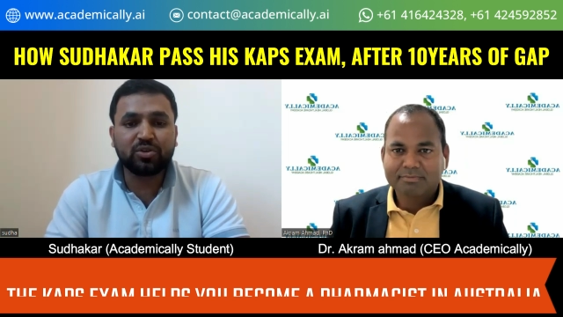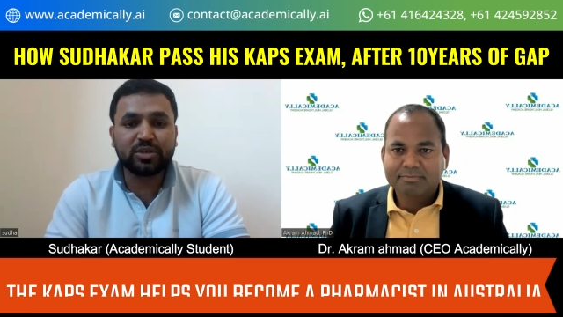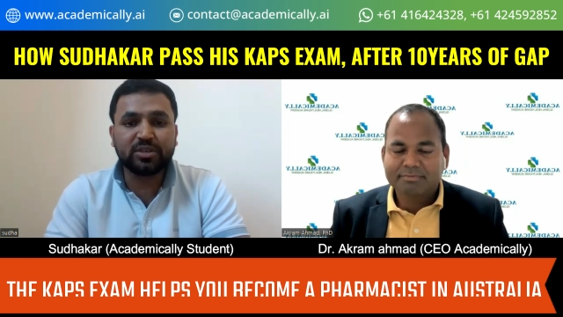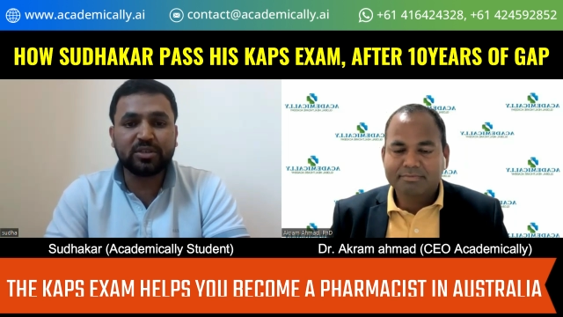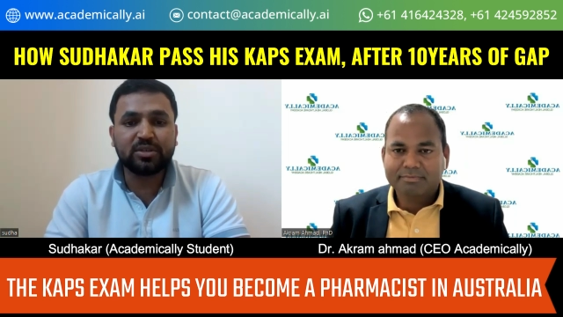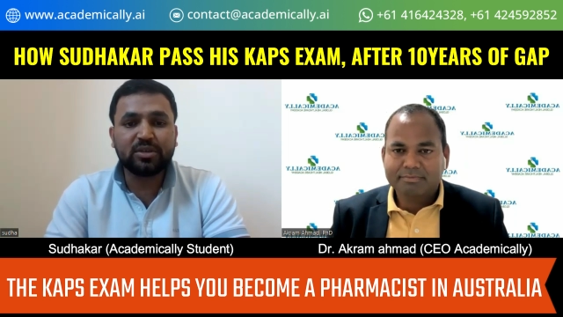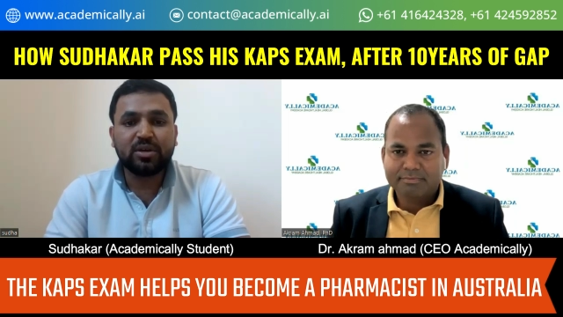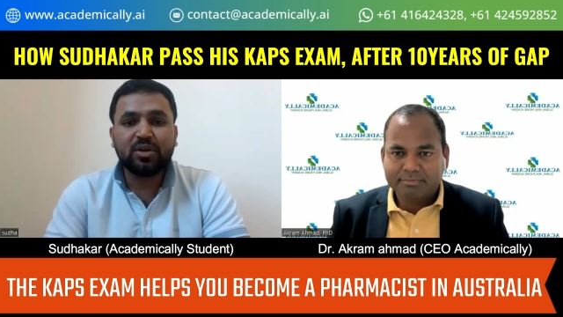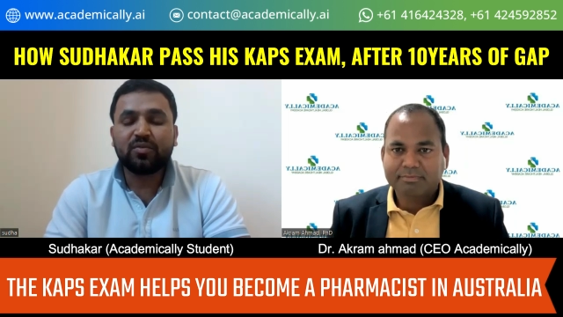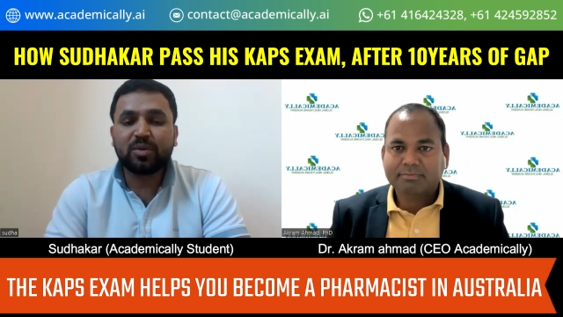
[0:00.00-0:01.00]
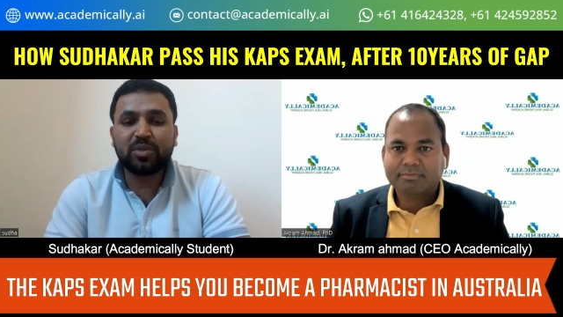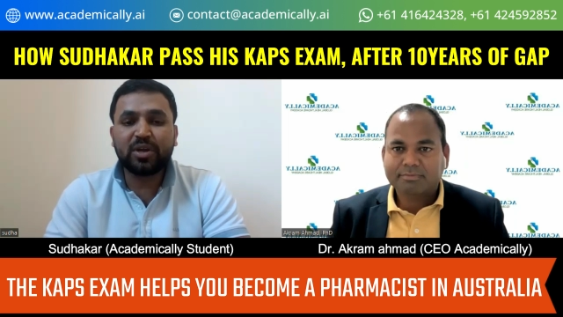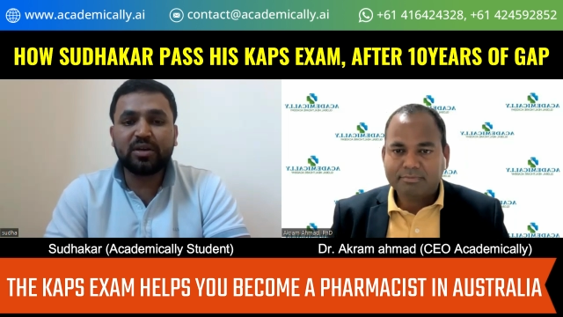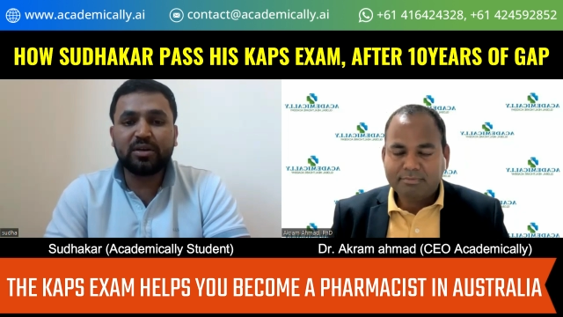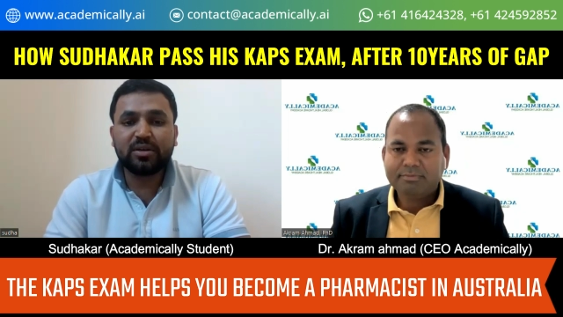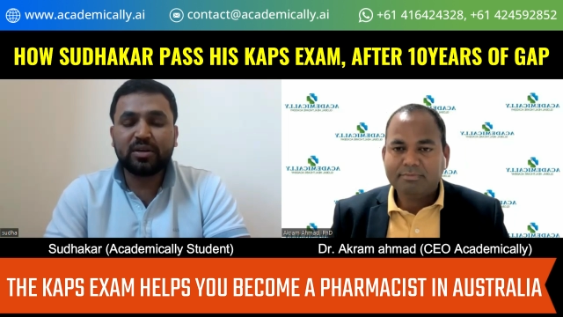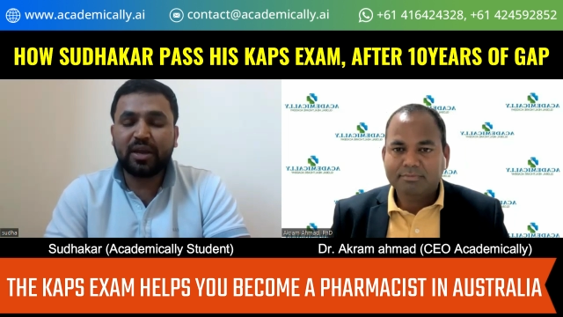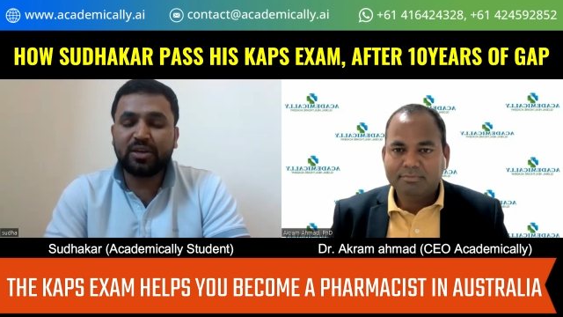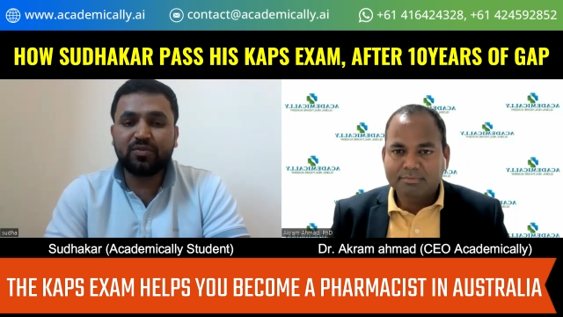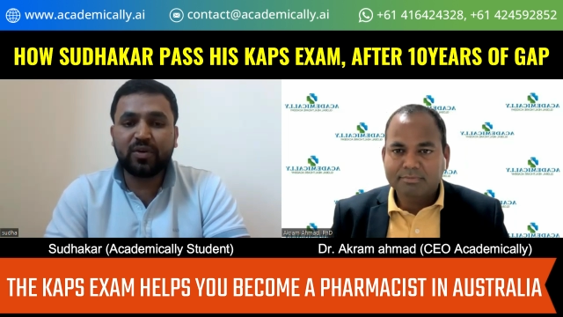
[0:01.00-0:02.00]
Speaker 1: mock tests. From that,
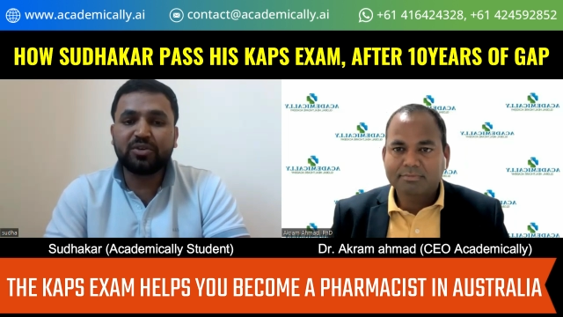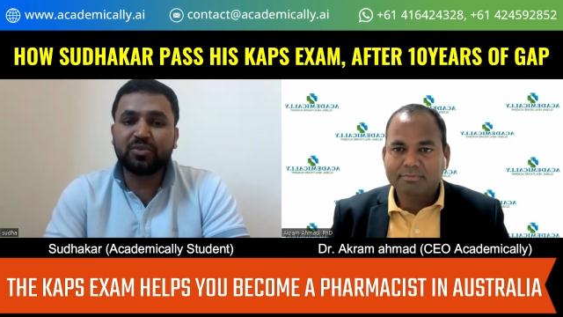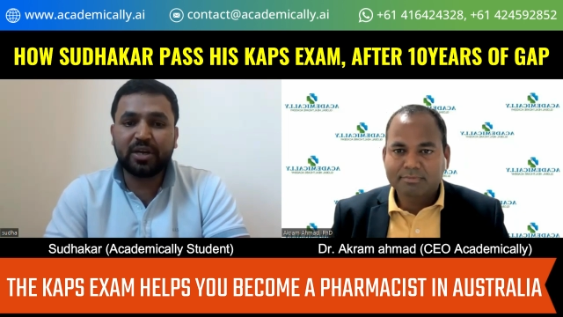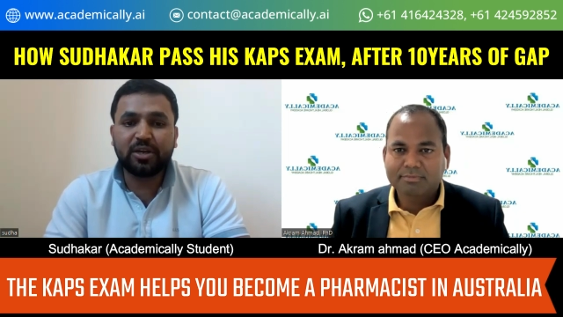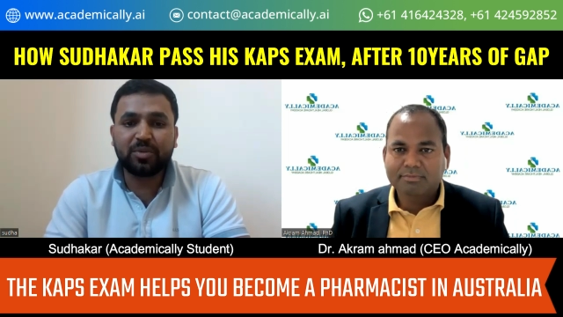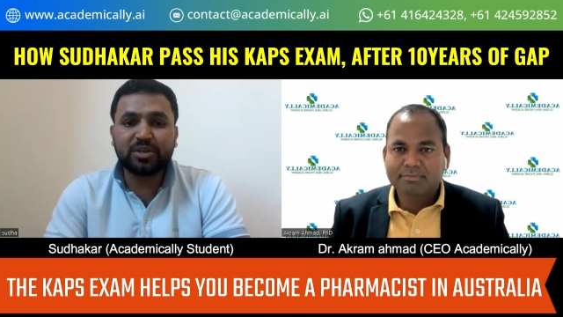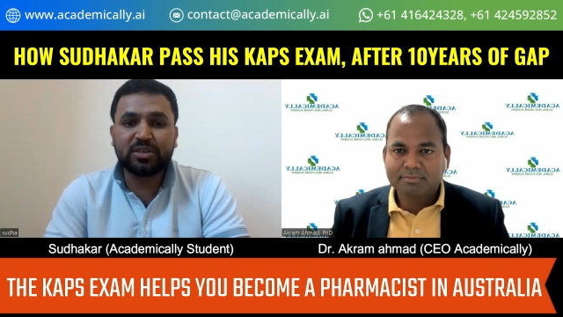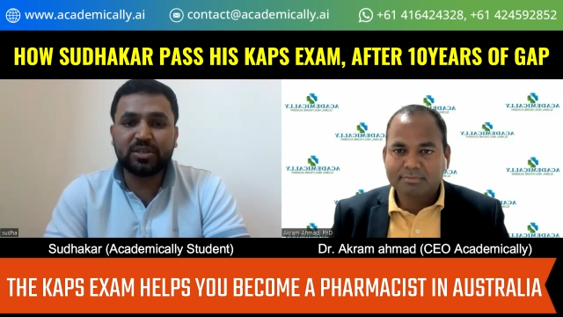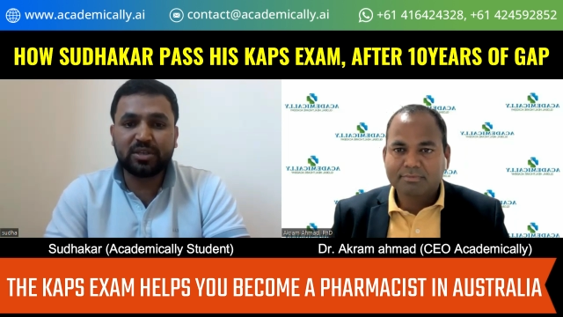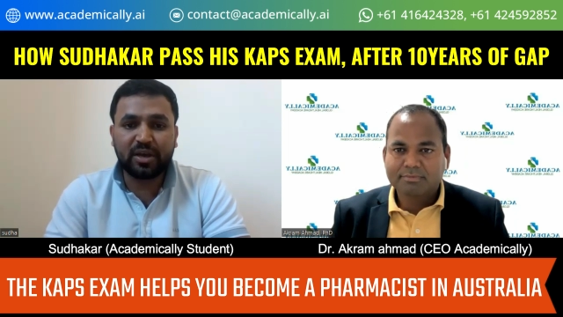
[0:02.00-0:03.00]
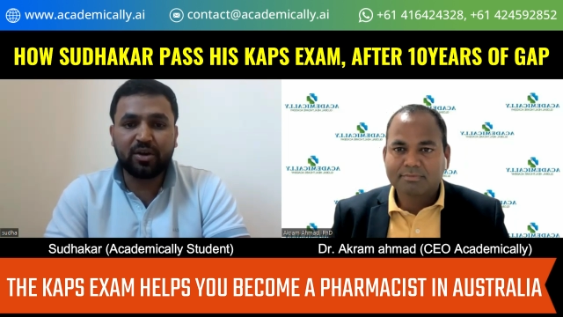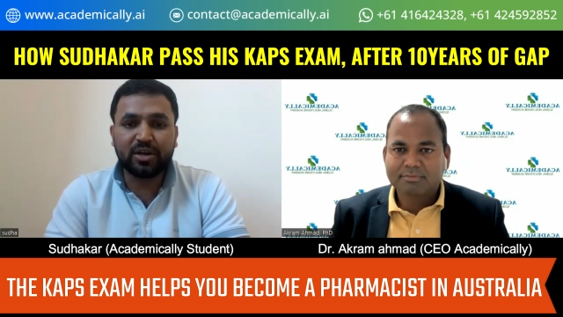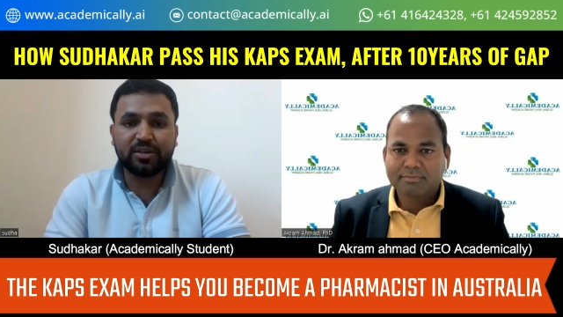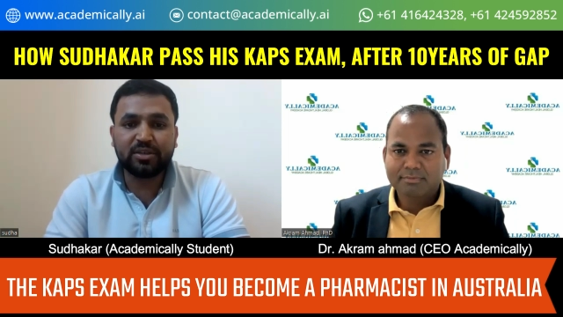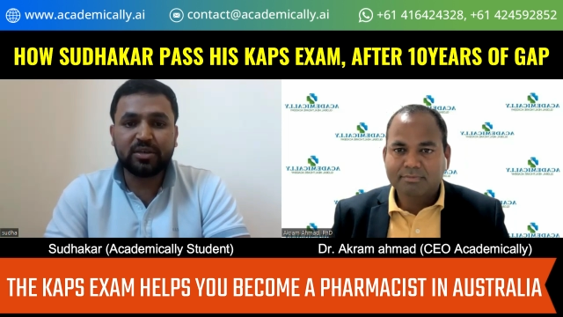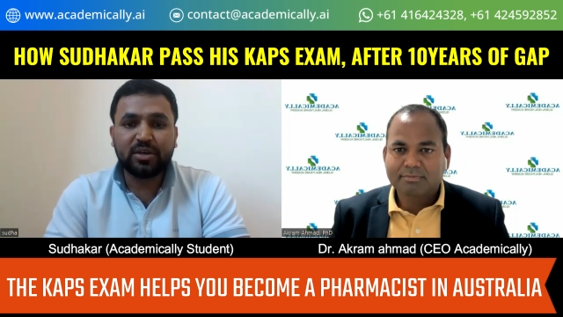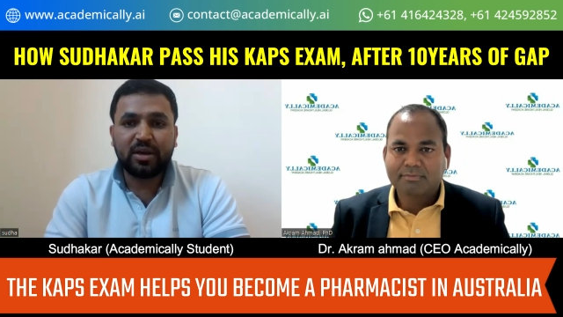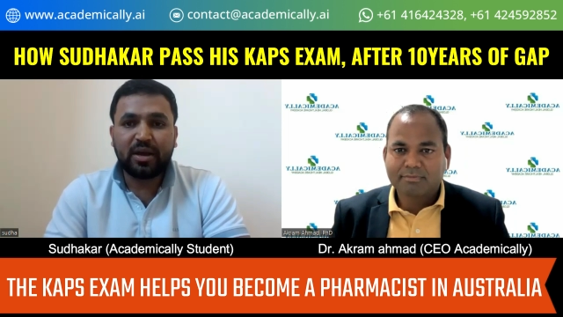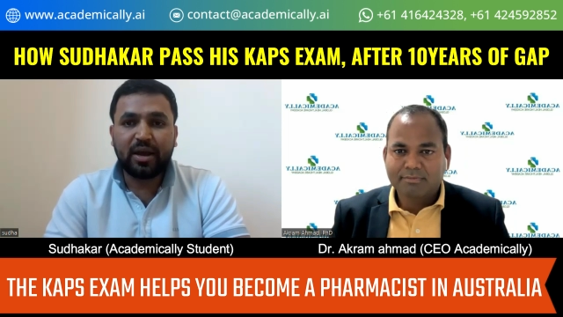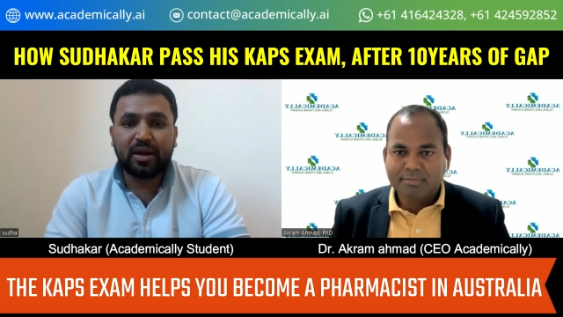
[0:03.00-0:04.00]
85 to 90 percent is I got it,
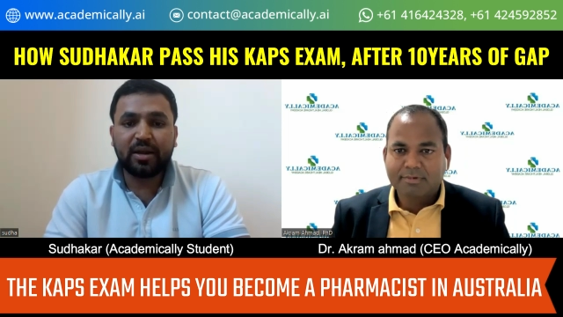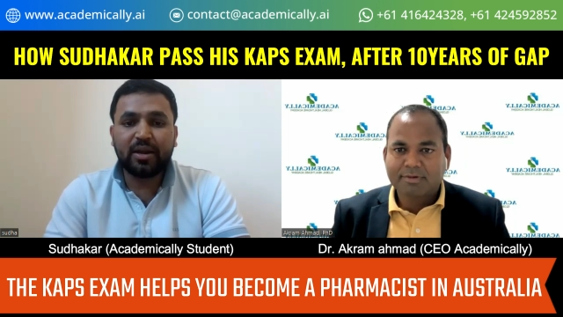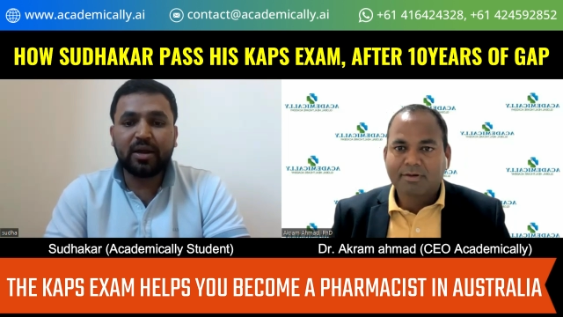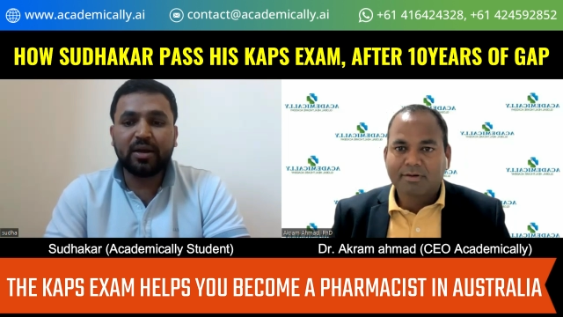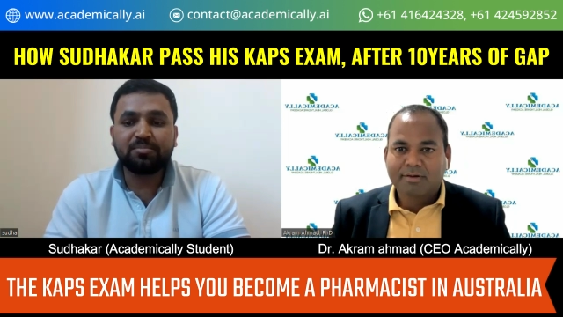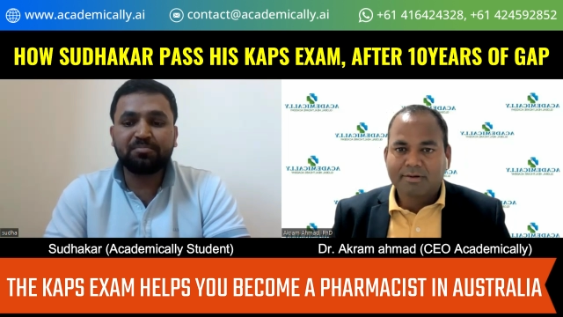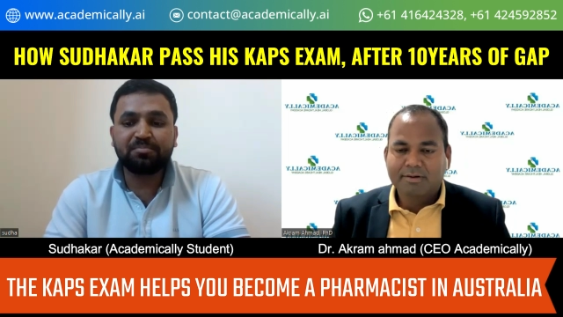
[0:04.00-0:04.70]
and uh,